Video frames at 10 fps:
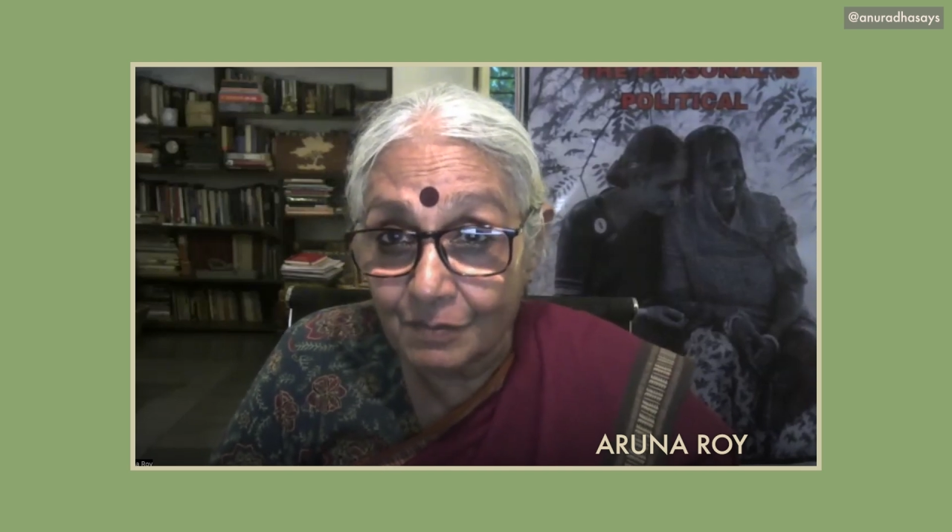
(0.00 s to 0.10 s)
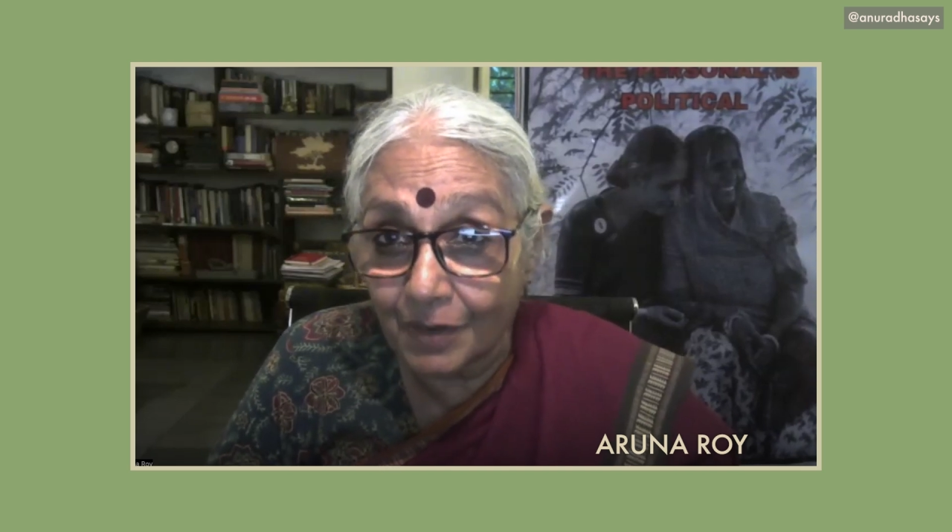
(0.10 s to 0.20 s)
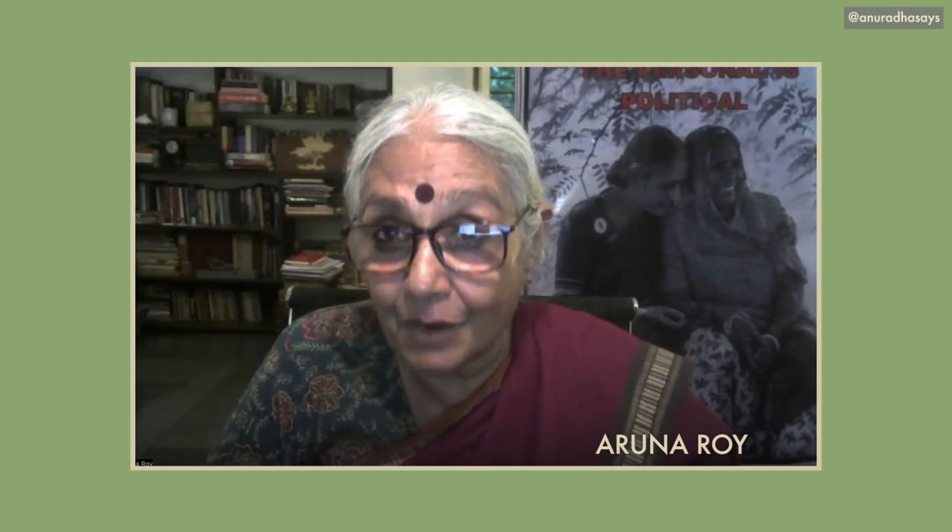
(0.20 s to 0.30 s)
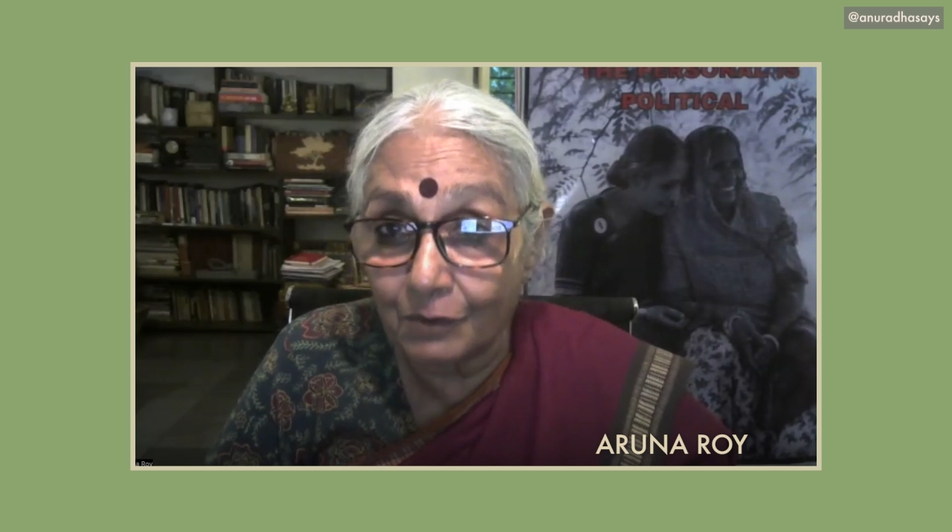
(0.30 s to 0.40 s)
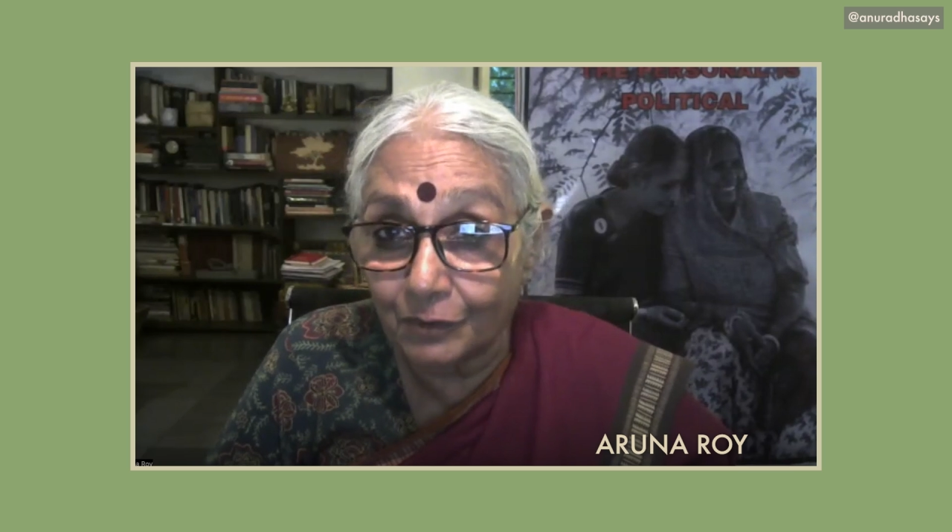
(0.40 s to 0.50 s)

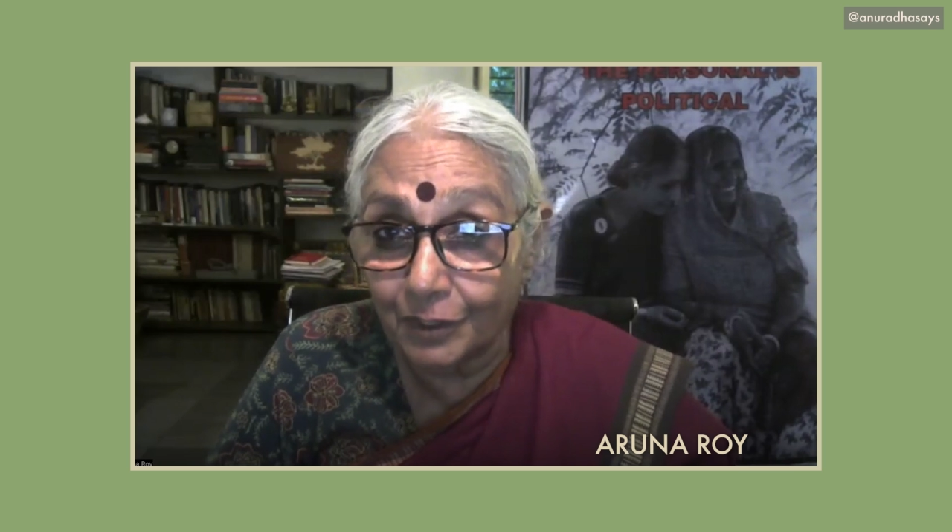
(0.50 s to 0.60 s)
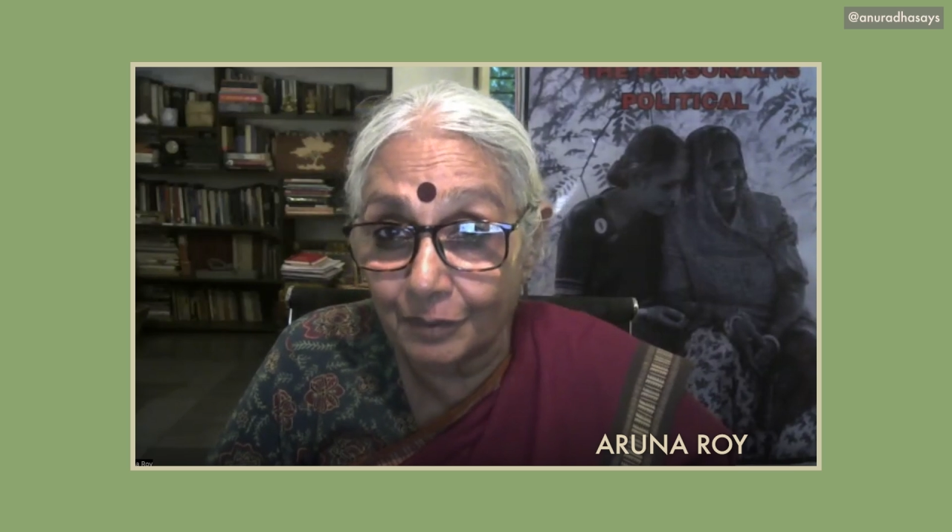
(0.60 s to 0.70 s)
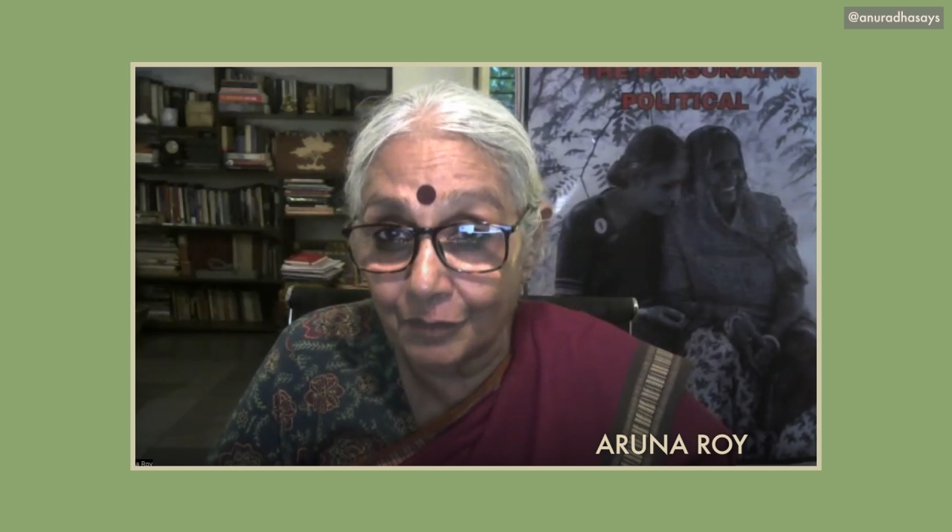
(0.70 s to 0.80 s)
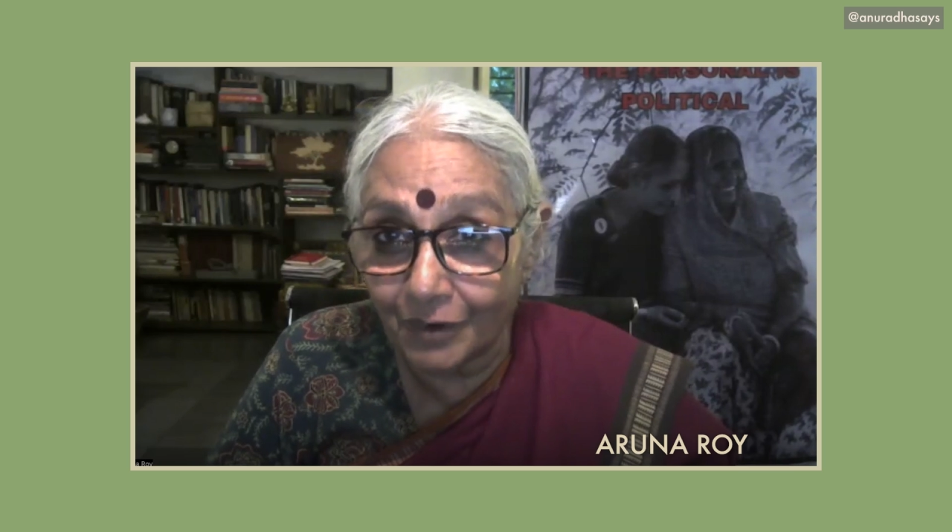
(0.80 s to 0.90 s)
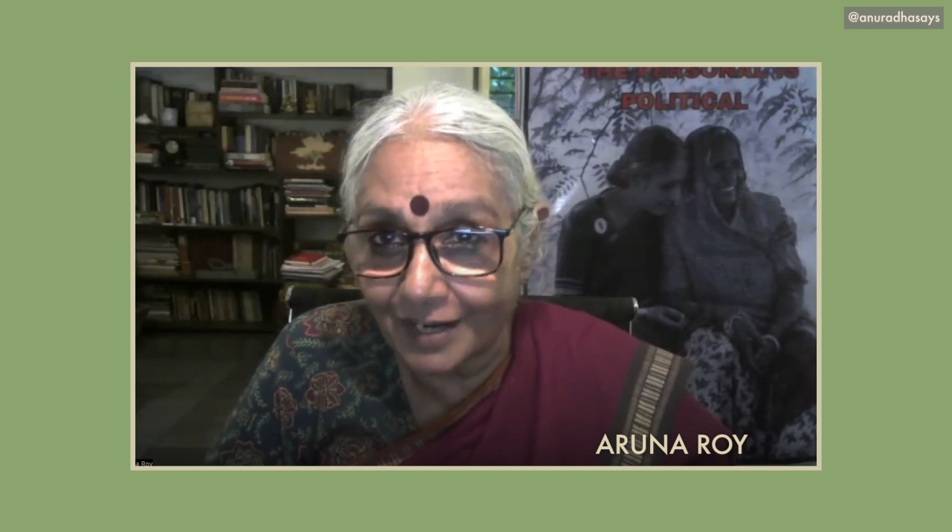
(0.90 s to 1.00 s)
powerful
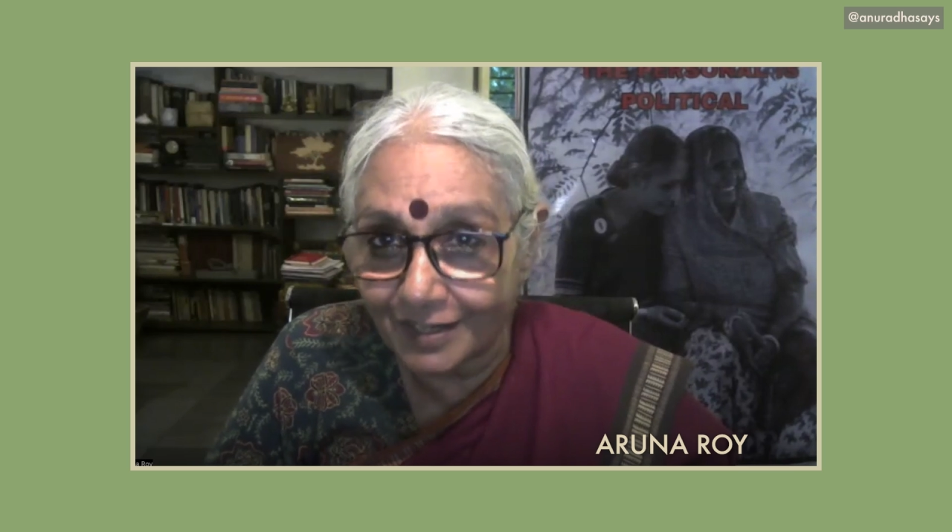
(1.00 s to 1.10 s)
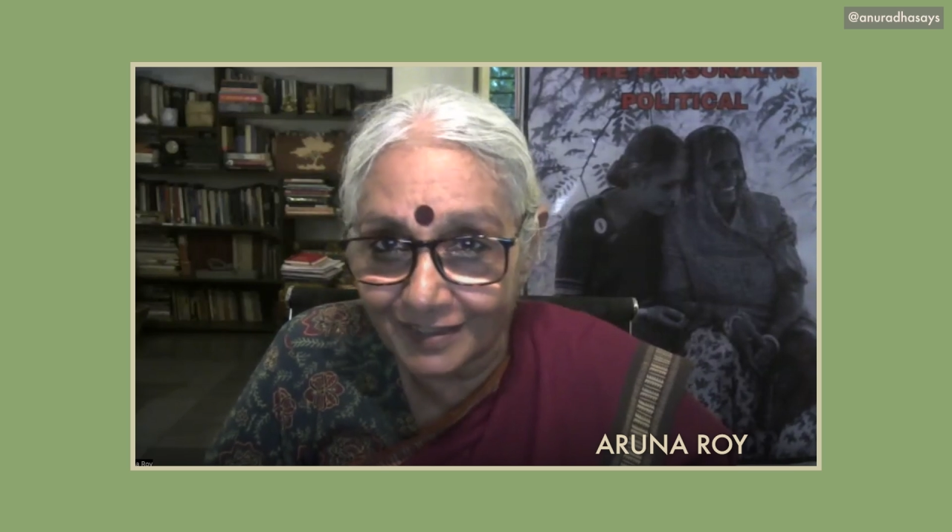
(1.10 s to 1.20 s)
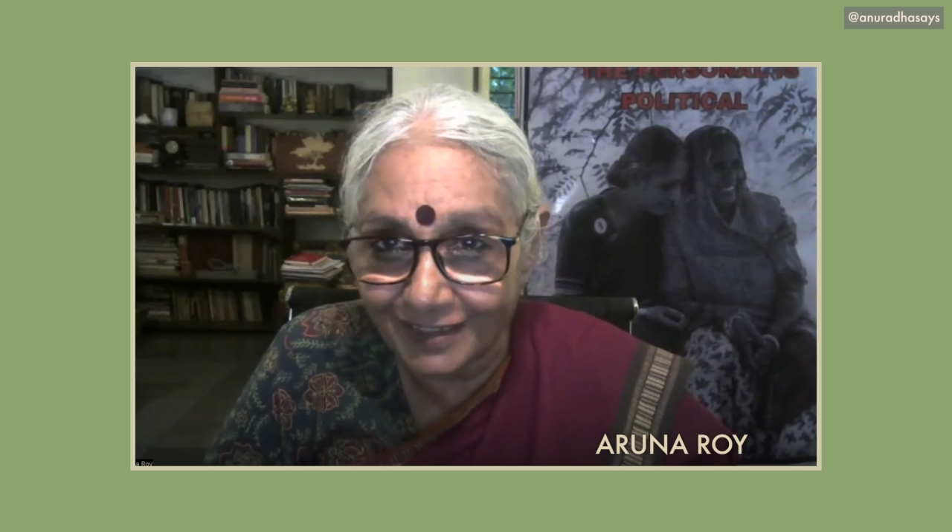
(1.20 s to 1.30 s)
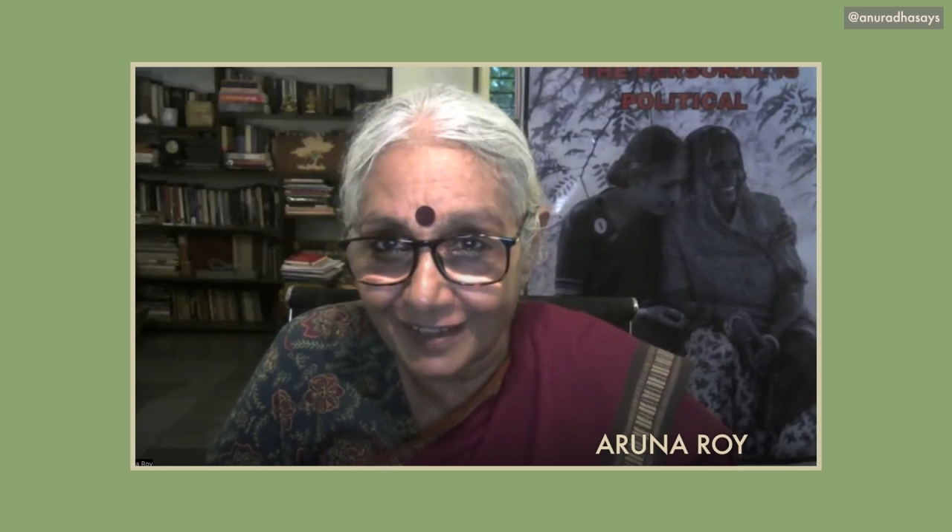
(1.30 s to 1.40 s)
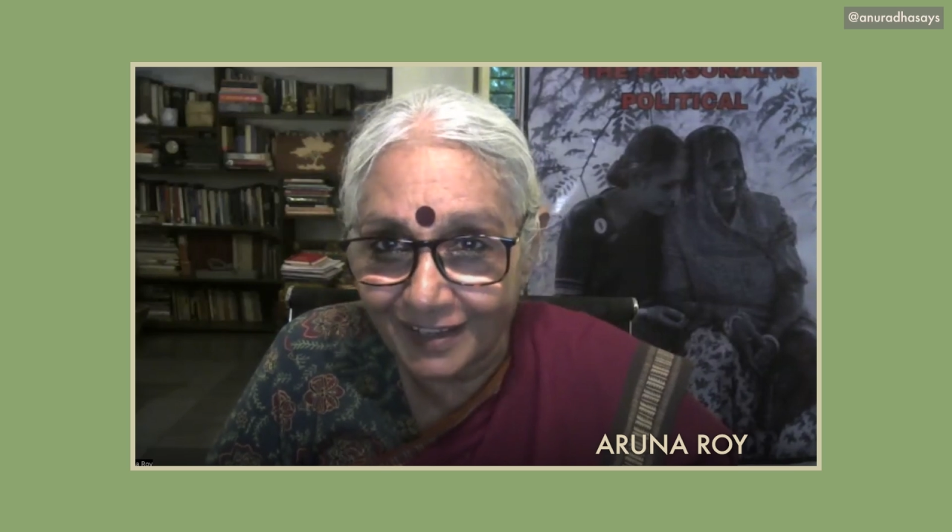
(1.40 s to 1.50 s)
in morality,